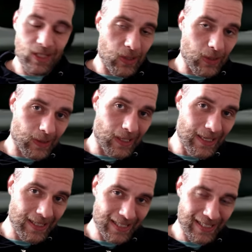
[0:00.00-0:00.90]
So
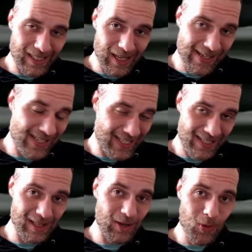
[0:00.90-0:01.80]
it's
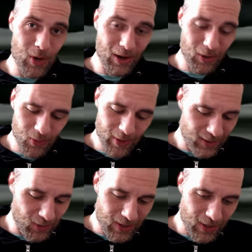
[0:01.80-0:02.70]
still a long
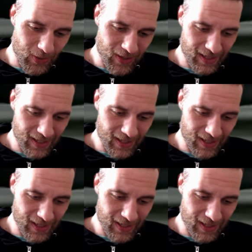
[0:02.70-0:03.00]
way to go.